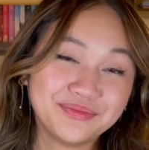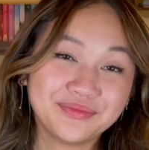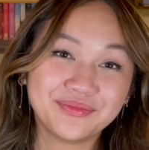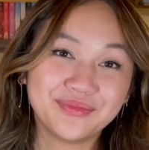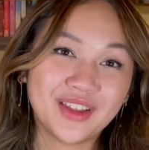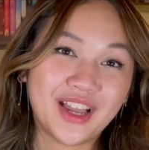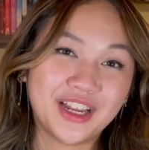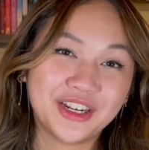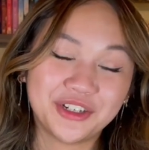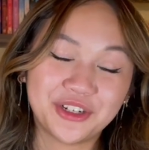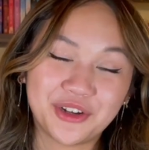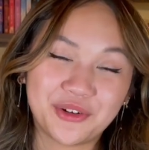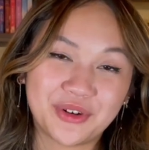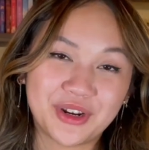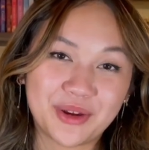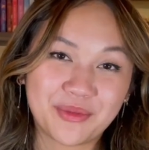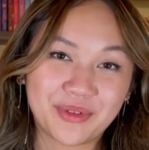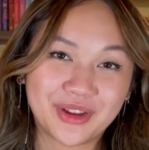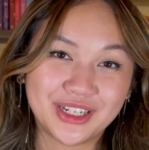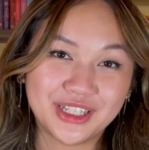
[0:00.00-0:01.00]
I don't know what
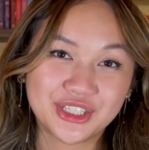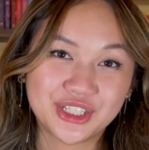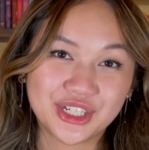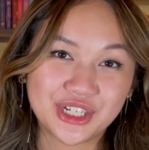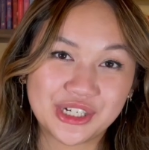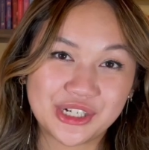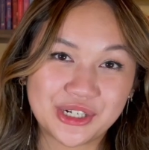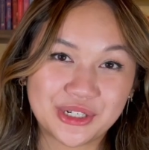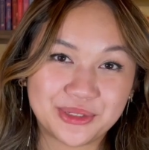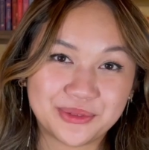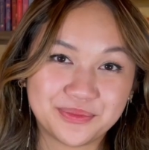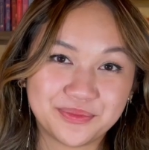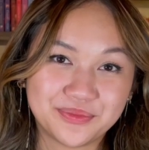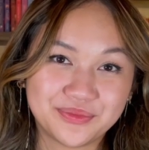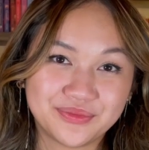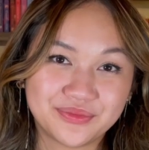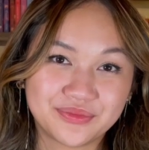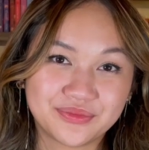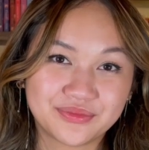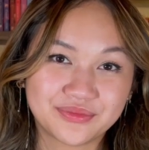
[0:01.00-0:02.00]
I'm gonna do,
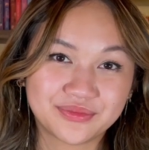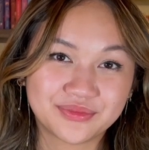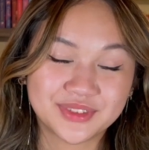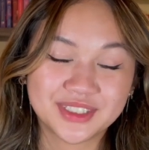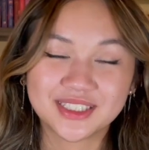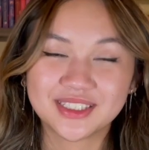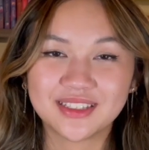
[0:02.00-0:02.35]
because